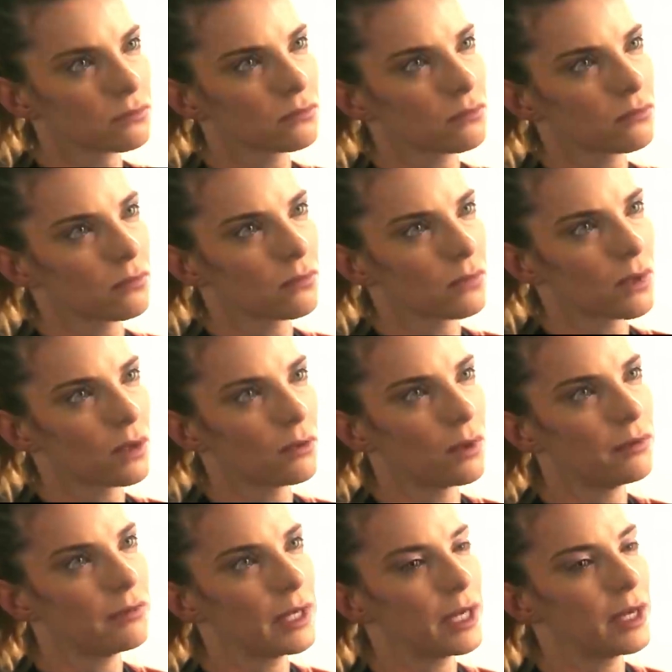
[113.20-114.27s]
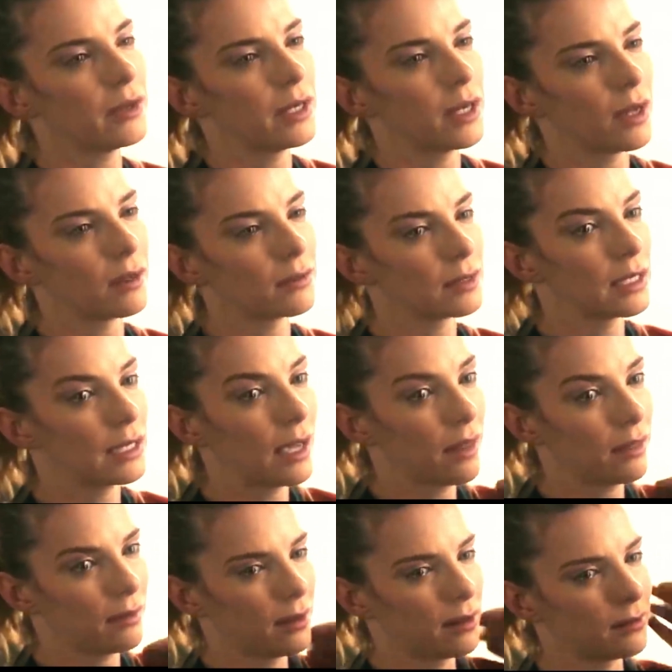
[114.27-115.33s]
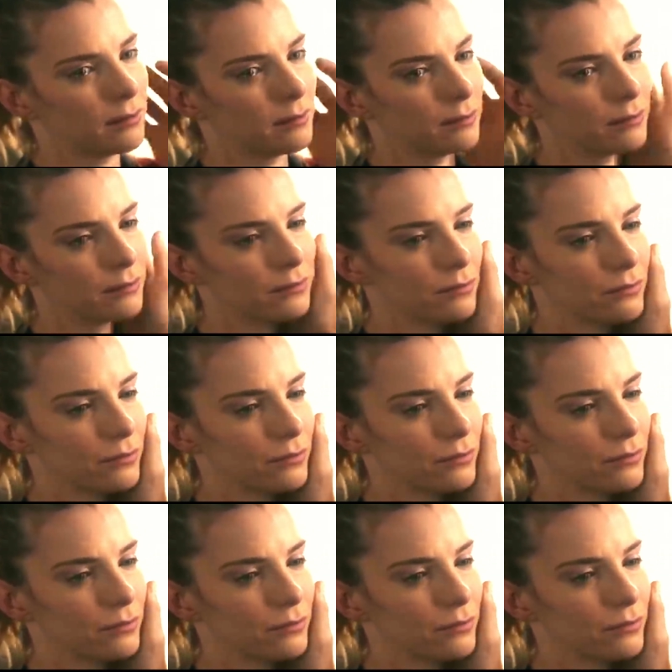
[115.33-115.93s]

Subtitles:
depth, making the viewer invested in Dan's